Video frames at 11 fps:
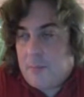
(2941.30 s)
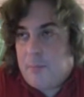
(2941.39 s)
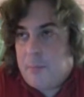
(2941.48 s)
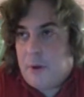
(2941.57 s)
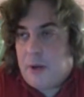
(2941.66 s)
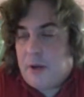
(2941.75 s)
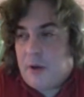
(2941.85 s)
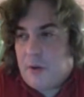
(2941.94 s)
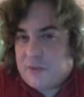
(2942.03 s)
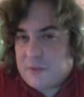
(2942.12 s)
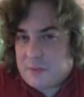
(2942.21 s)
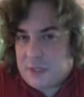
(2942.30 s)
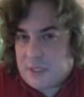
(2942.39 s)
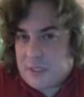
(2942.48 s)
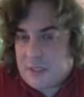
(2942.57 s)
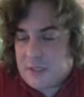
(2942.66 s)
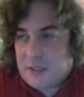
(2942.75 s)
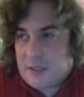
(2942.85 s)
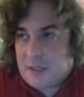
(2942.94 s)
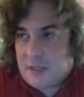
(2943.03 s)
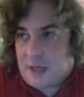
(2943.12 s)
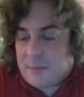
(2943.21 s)
but ultimately,
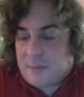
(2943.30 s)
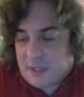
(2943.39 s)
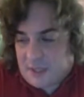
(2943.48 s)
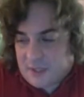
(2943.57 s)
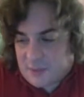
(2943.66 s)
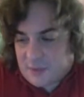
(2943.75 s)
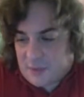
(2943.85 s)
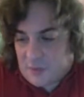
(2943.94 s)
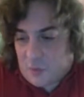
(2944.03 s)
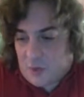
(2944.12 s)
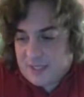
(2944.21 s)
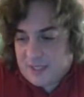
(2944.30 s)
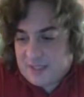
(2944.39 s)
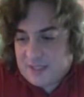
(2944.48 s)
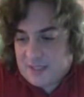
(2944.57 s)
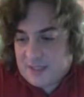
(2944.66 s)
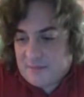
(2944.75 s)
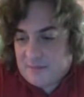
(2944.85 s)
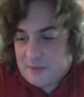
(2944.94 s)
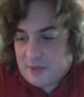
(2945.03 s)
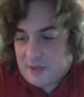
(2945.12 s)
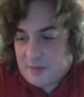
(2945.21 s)
I'll be honest with you, what I see them
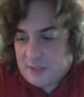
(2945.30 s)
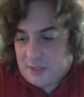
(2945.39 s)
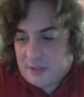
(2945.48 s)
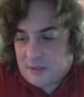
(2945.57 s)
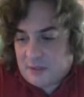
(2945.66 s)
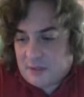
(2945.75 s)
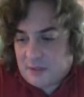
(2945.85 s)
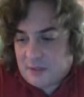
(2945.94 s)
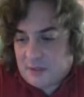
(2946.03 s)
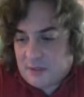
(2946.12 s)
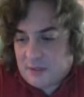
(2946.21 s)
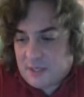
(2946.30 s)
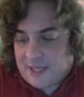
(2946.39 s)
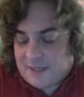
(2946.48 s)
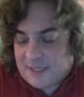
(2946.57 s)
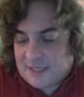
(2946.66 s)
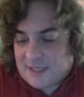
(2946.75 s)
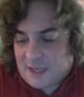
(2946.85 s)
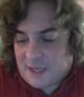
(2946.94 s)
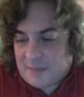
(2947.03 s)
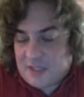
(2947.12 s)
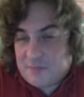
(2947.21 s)
becoming at this
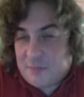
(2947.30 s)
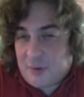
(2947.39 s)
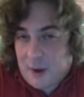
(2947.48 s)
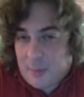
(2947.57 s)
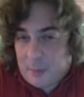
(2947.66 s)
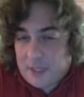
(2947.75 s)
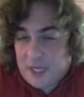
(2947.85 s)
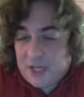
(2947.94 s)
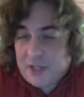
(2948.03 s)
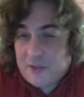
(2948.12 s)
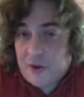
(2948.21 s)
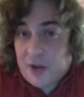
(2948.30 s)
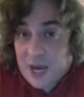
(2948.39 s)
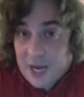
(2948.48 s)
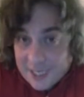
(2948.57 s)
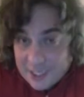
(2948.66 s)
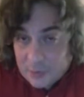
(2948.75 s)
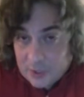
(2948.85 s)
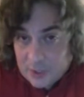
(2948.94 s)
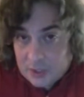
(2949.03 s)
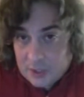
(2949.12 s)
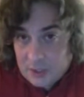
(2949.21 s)
time is probably another Iowa